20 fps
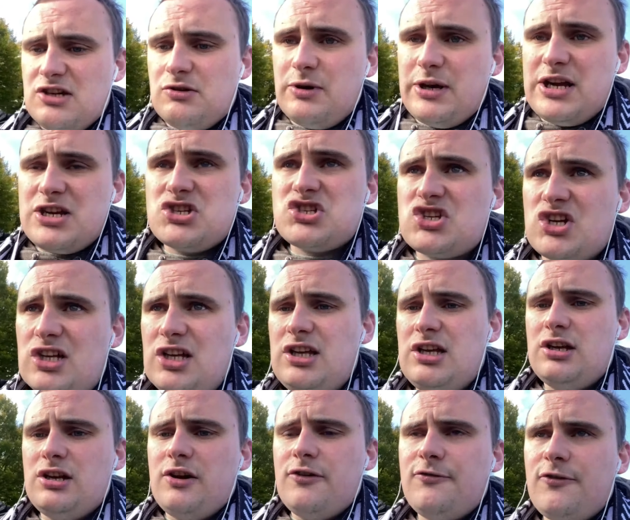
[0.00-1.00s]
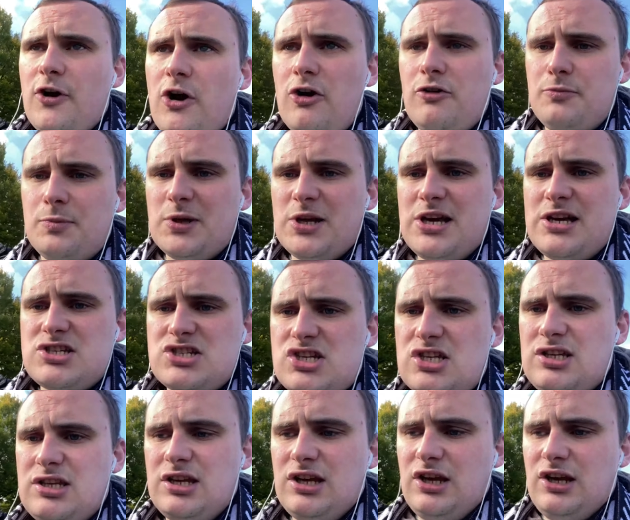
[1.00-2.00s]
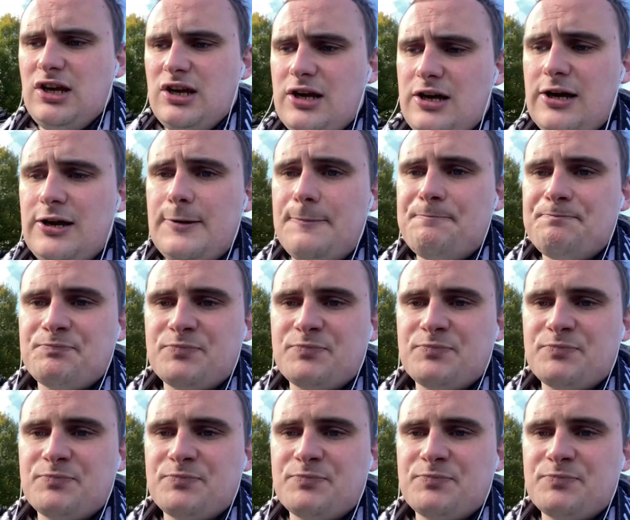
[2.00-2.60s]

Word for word: we are still in uh, fourth place in the uh,